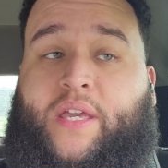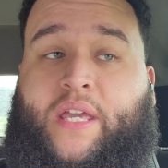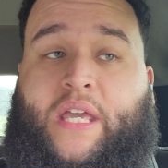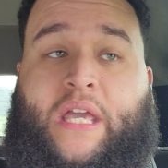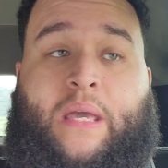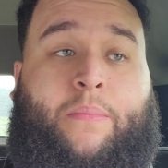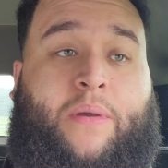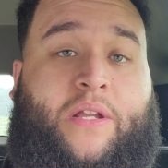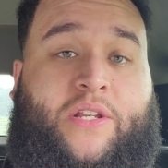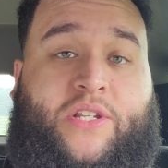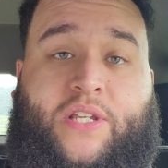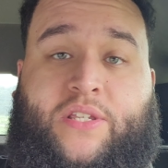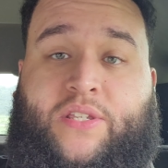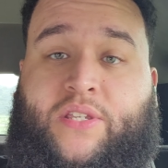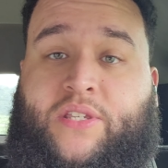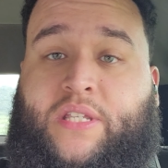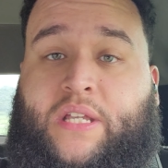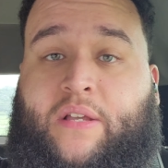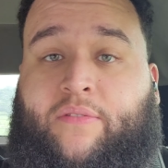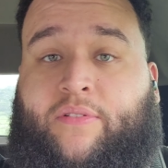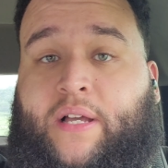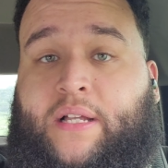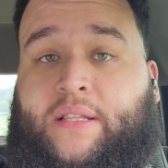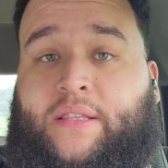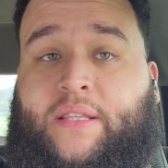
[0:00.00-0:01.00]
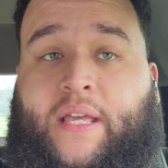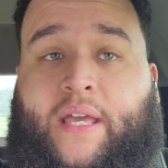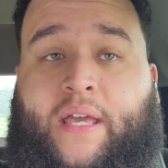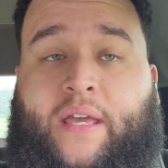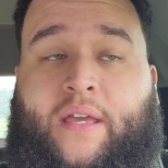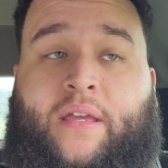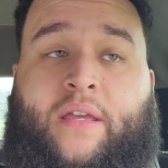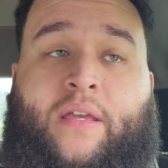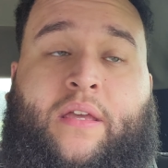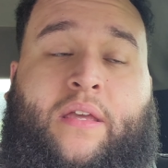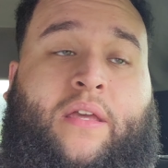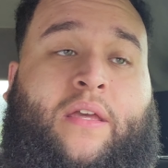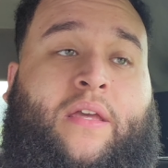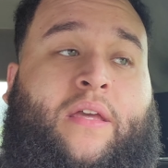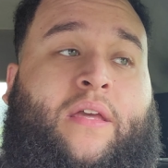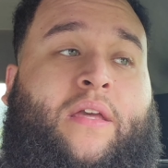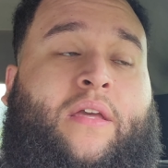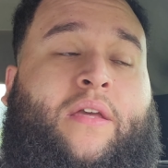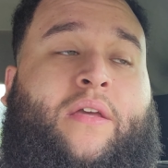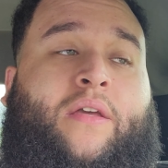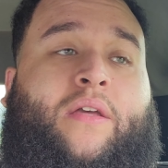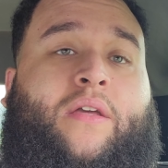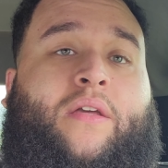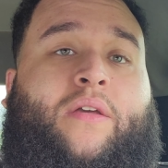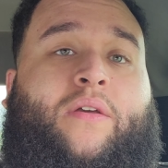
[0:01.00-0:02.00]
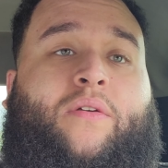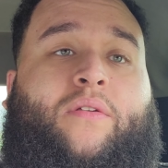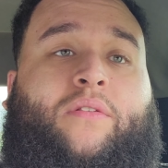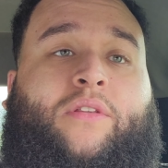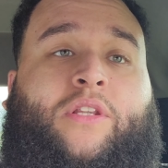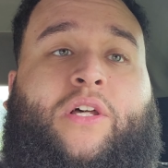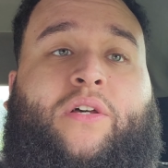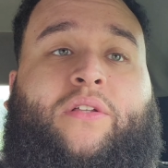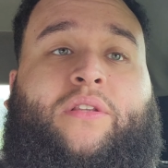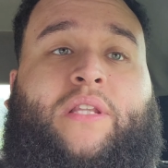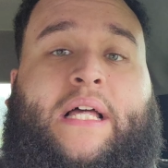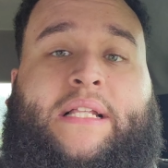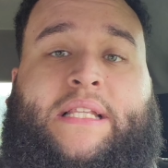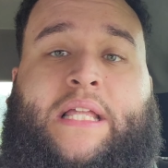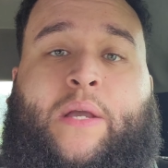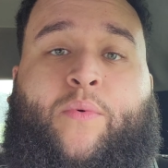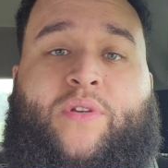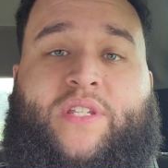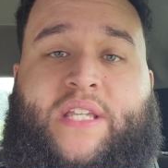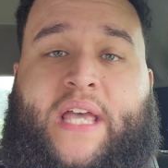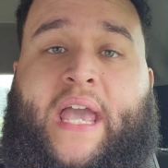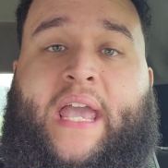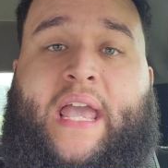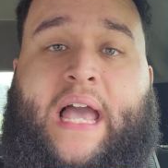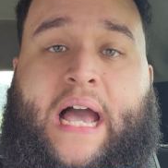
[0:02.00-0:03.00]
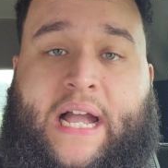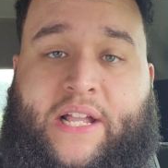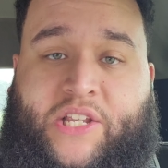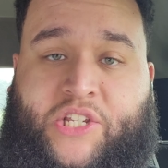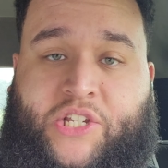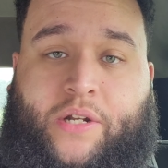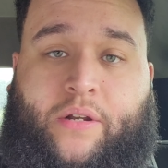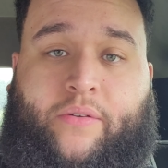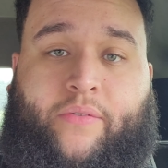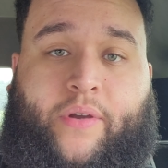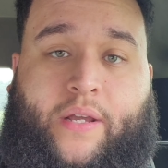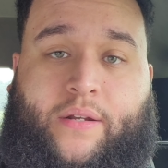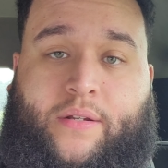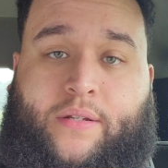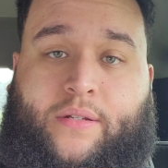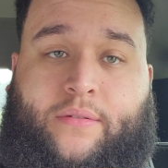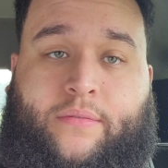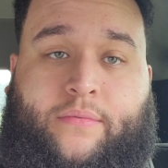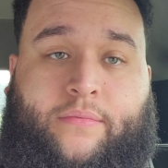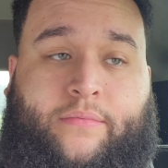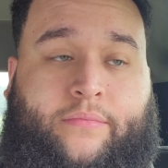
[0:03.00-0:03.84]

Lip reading: images and stuff like that look like that was AI generated.